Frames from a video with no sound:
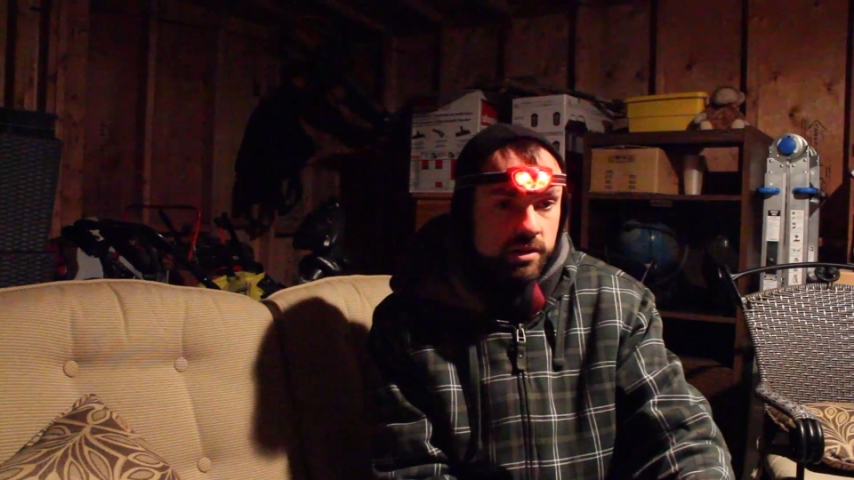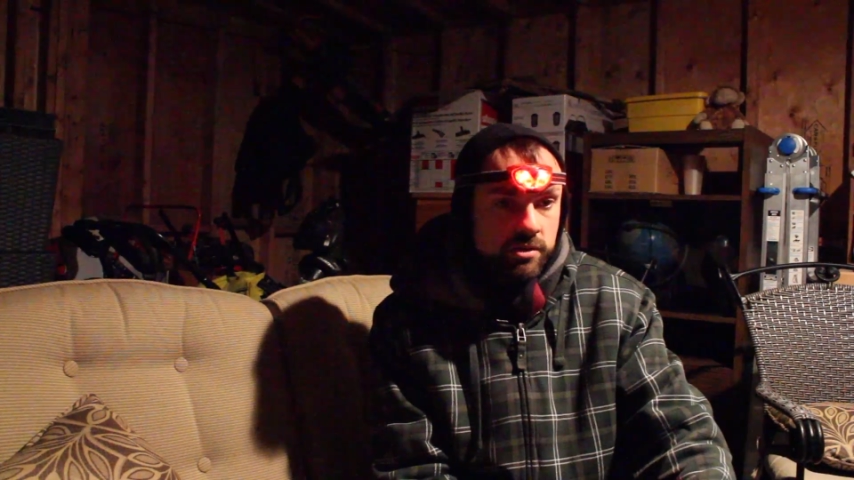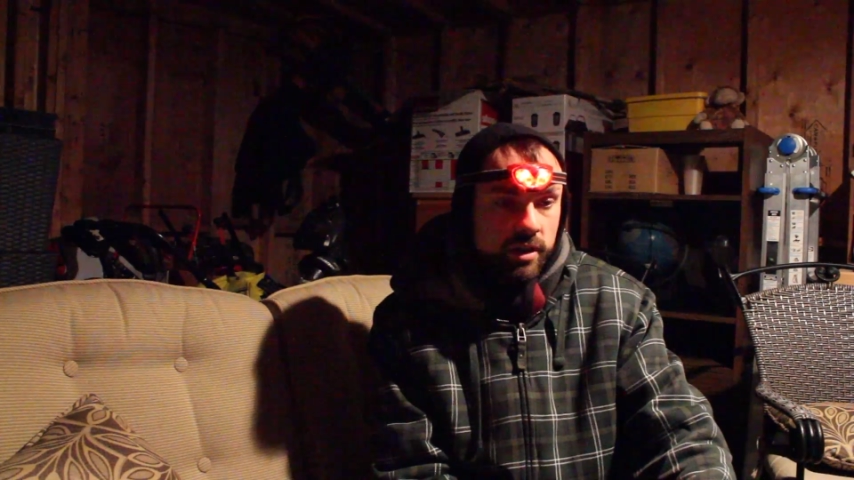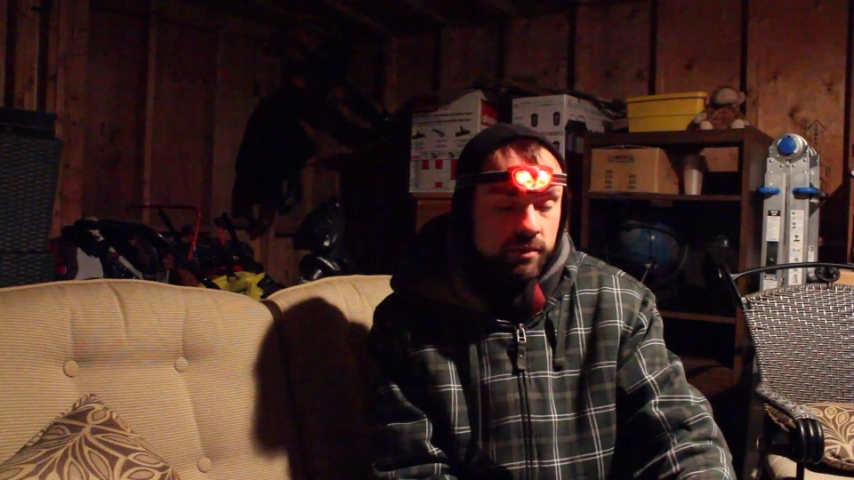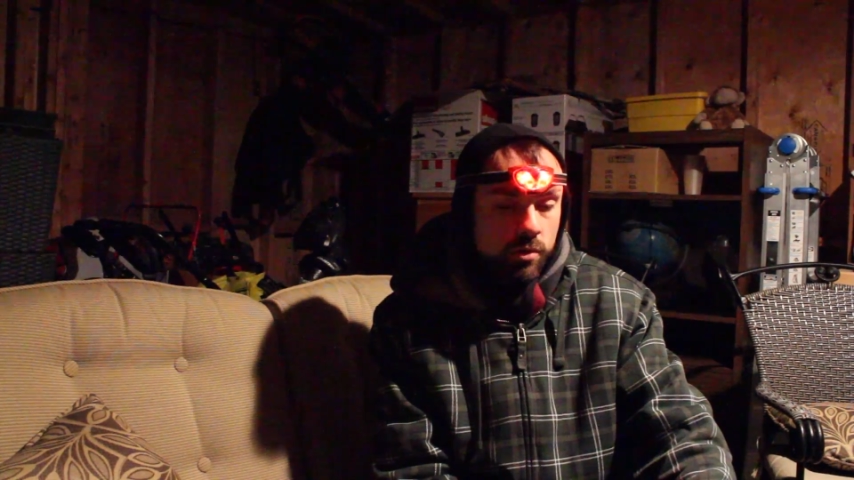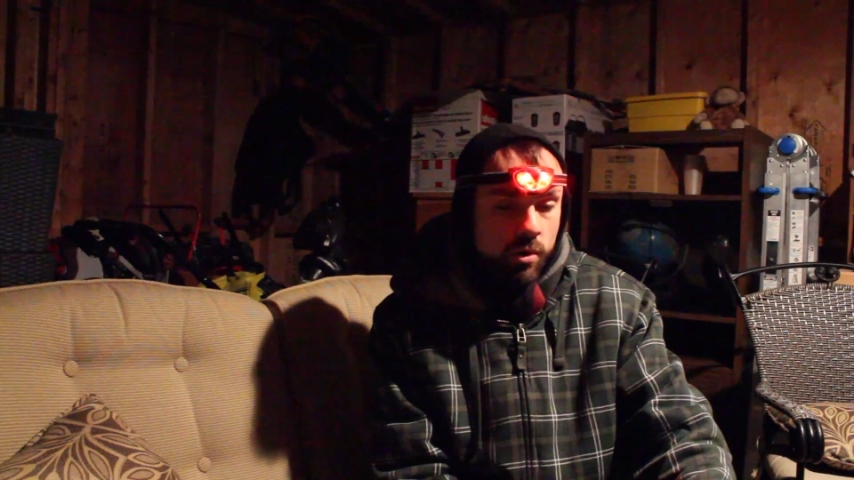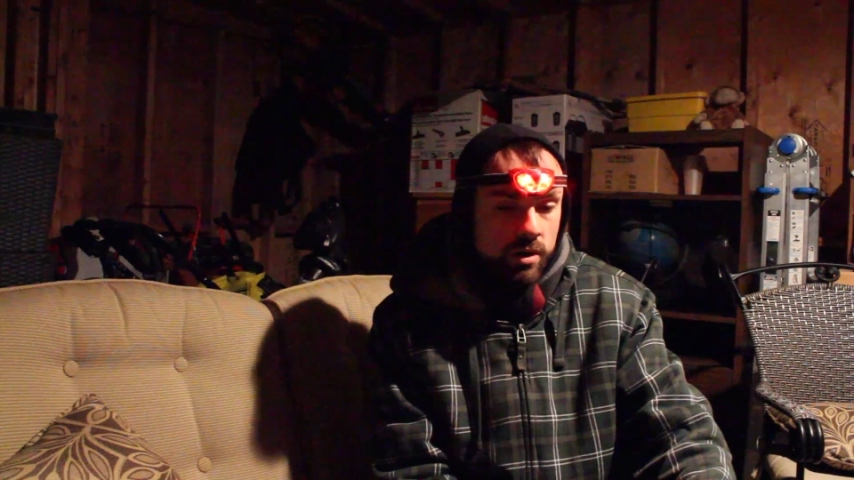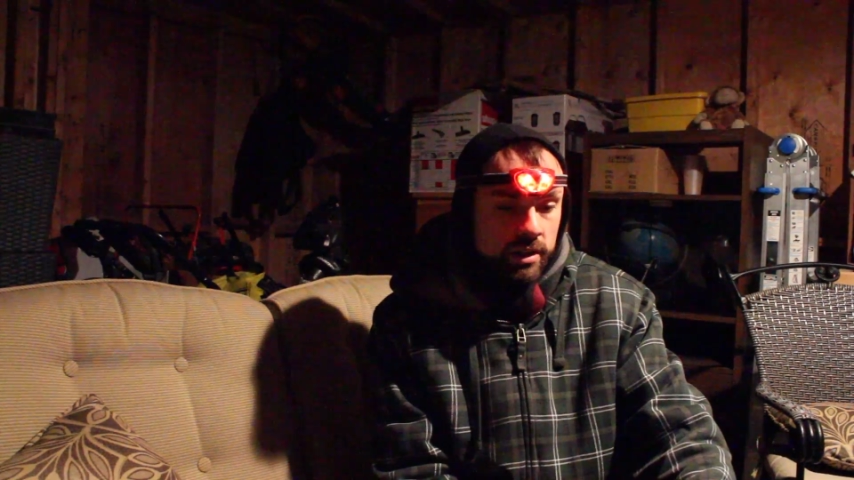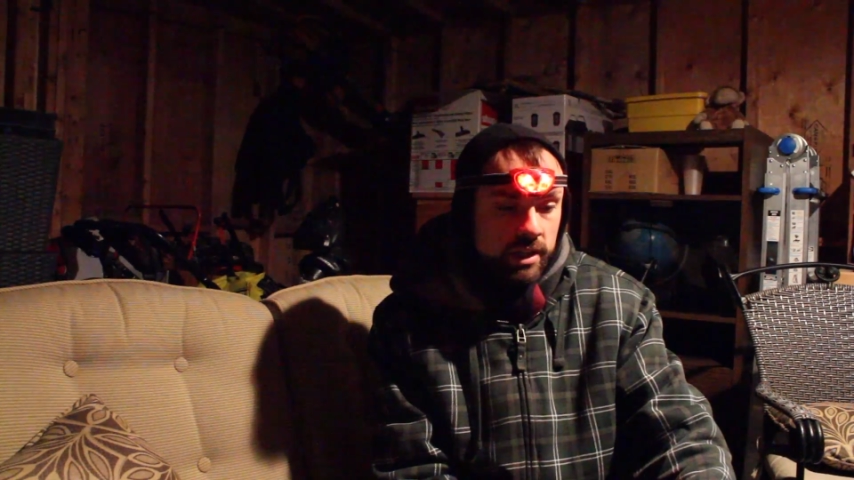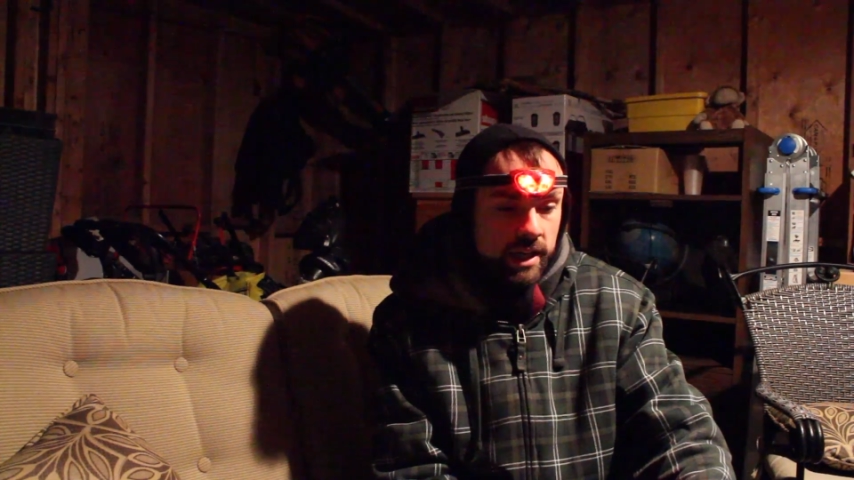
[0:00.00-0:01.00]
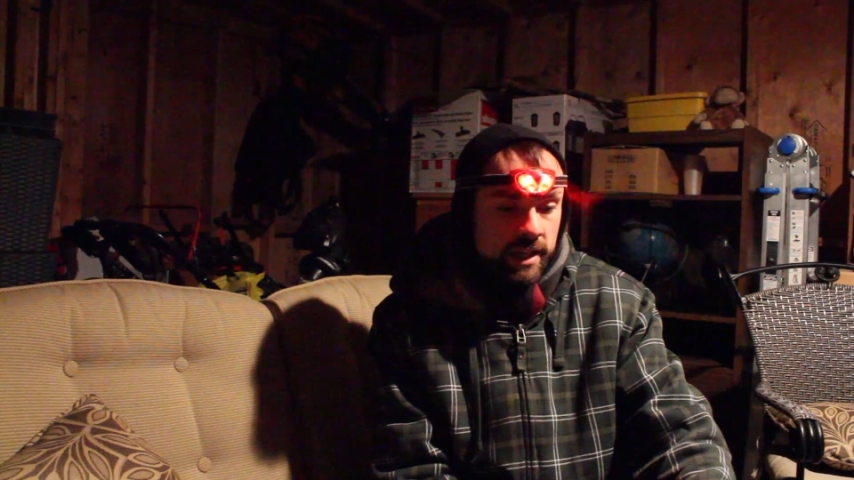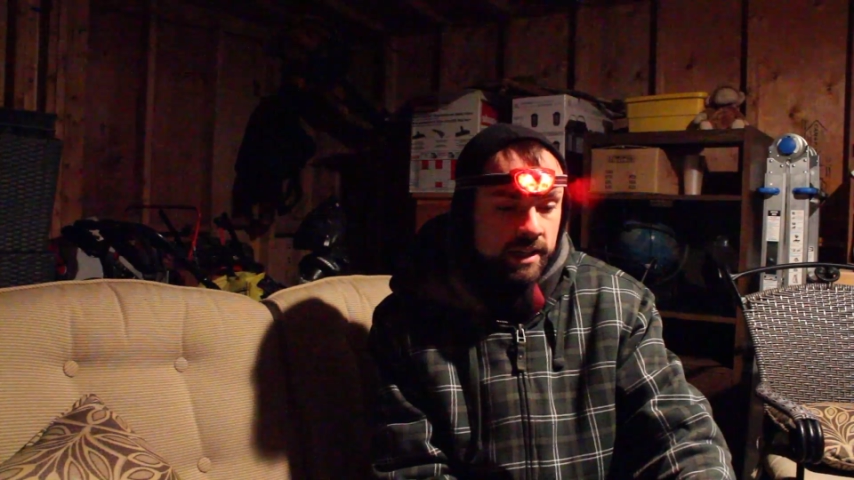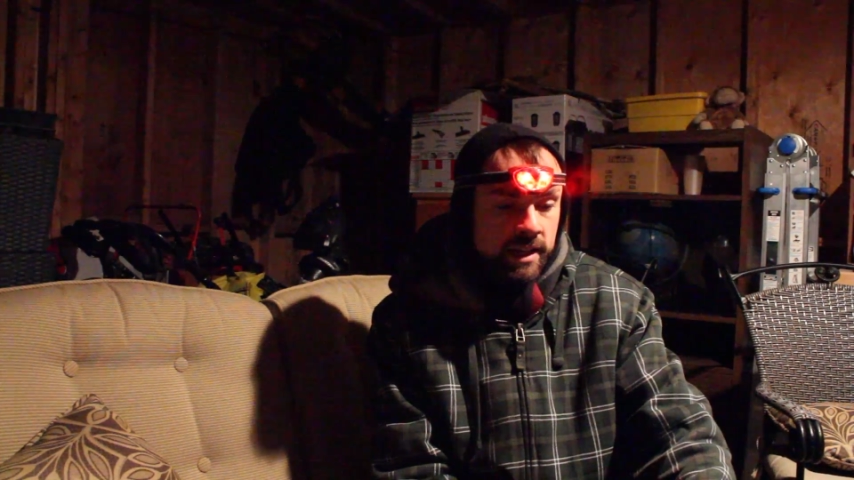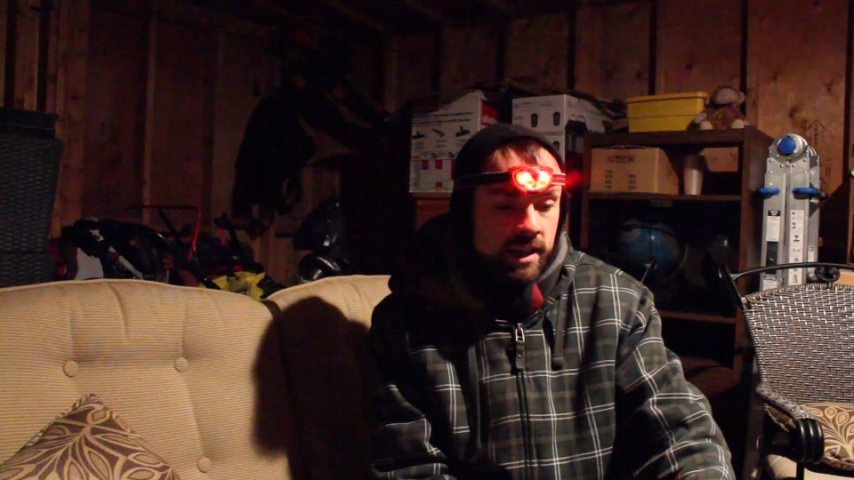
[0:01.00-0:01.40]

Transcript: straightforward online.